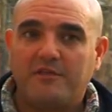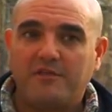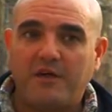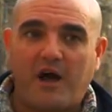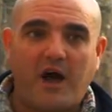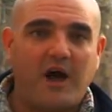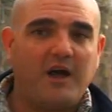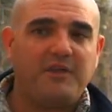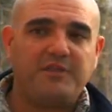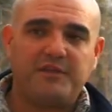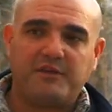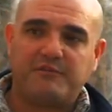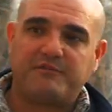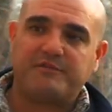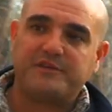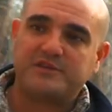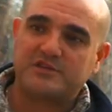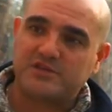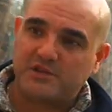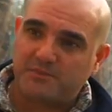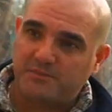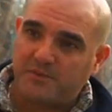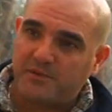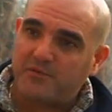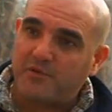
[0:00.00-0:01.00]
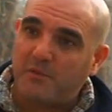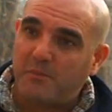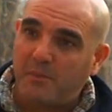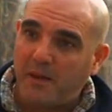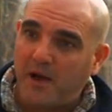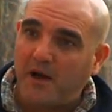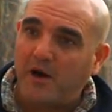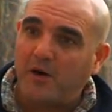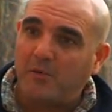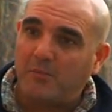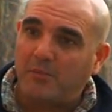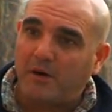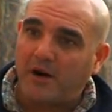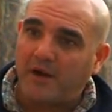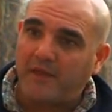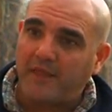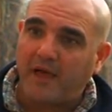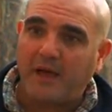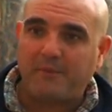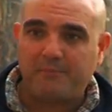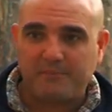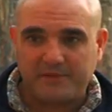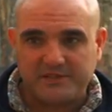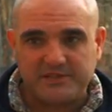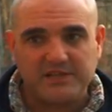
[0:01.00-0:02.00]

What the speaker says: I think fish can be repelled by that,